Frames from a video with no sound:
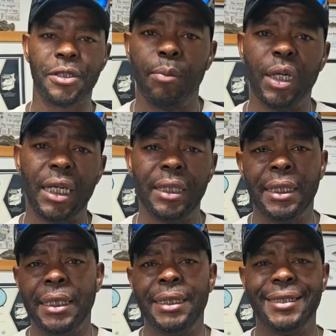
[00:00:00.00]
But
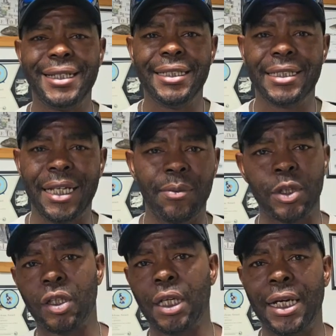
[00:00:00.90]
these tips are
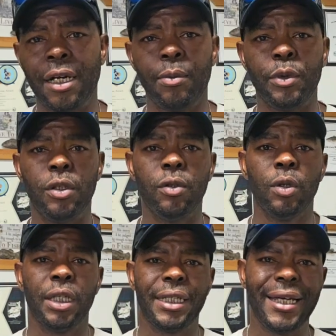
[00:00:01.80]
going to help you
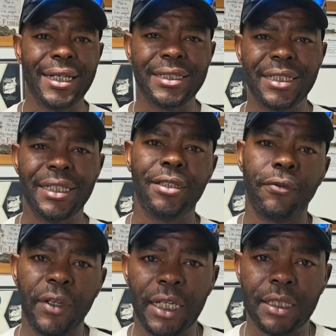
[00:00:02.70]
catch these
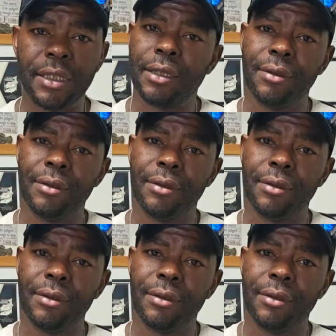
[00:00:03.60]
fish